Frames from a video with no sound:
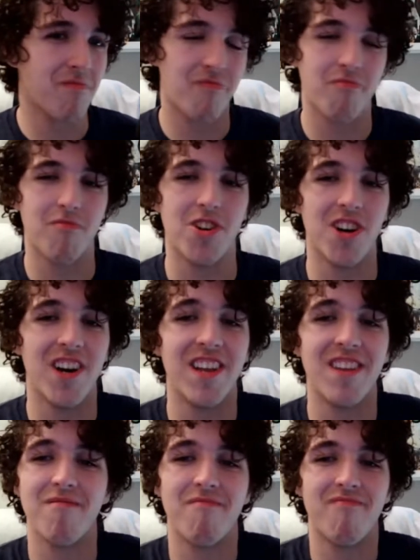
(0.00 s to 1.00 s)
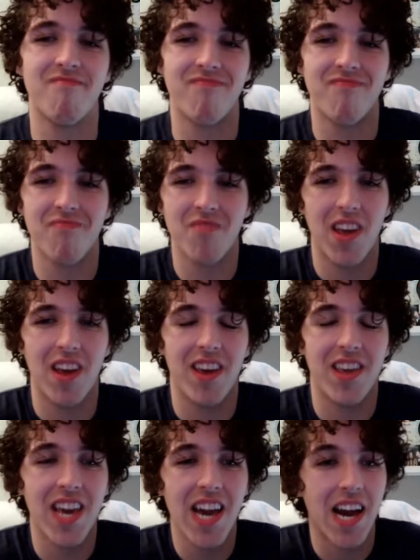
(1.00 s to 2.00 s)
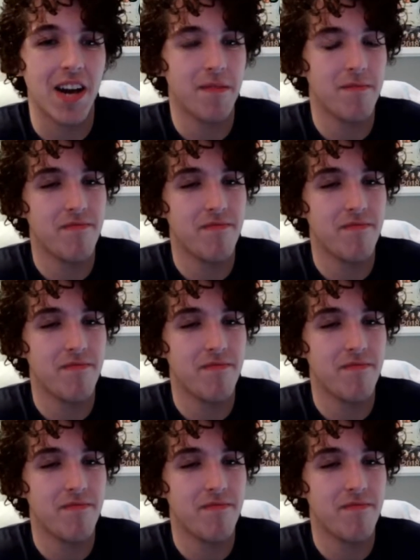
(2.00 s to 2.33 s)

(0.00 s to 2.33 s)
But, yeah.